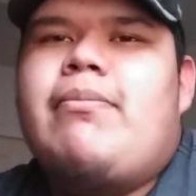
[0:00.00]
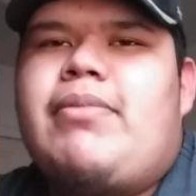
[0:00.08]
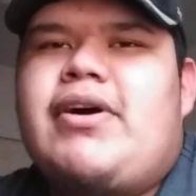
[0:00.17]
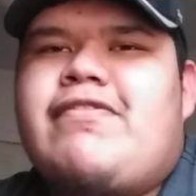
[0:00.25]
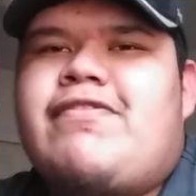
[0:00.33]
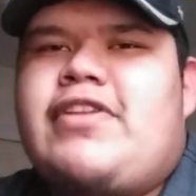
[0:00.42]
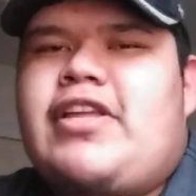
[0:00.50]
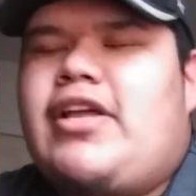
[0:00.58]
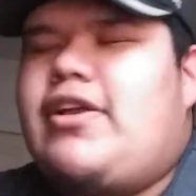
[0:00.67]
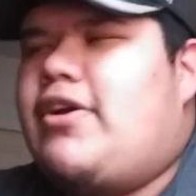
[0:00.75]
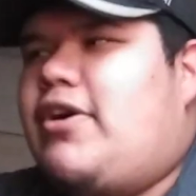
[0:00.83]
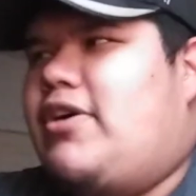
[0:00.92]
But for the
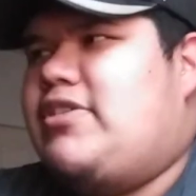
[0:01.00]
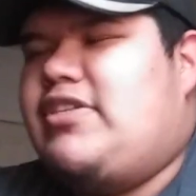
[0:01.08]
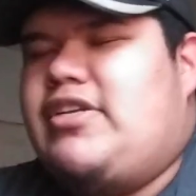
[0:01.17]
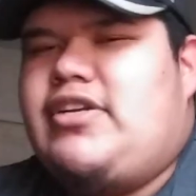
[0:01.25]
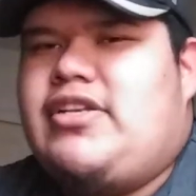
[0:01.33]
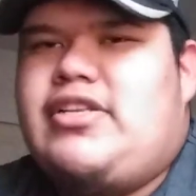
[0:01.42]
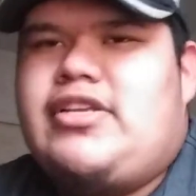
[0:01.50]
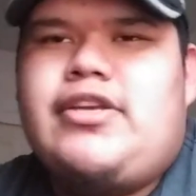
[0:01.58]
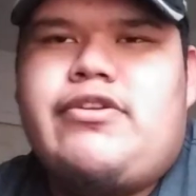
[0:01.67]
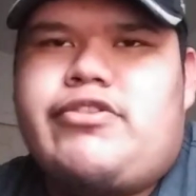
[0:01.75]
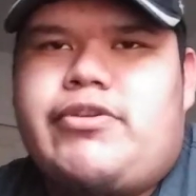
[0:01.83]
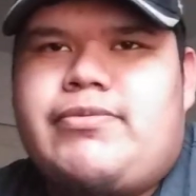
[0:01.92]
other content on the
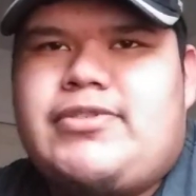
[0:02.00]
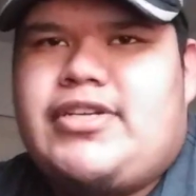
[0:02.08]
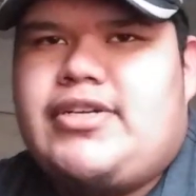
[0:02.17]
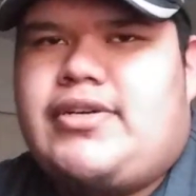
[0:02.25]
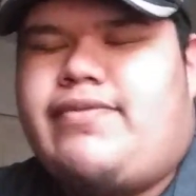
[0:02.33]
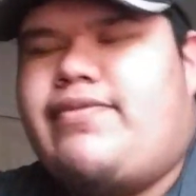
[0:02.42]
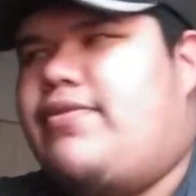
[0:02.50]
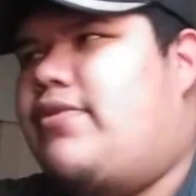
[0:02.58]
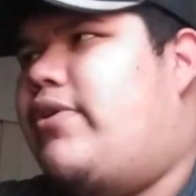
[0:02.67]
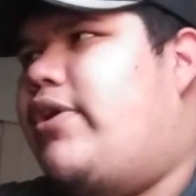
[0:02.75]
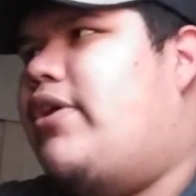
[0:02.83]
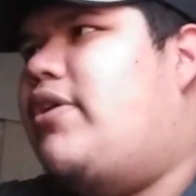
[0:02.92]
YouTube channel
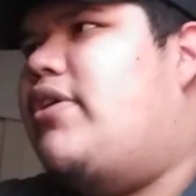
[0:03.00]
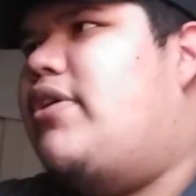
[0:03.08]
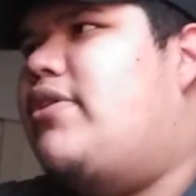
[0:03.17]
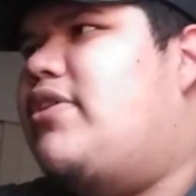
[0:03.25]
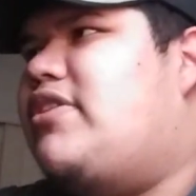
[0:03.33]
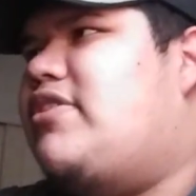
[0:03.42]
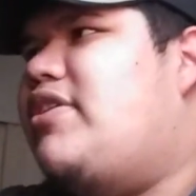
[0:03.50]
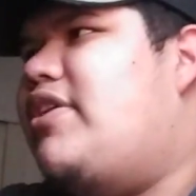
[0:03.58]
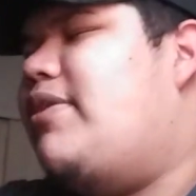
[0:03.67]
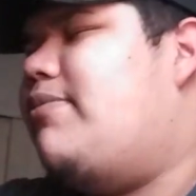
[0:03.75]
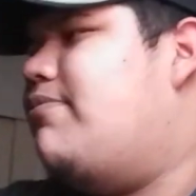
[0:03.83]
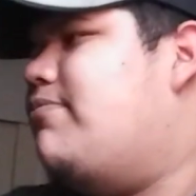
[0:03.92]
for, you know, let's
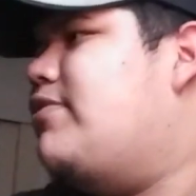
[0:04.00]
see.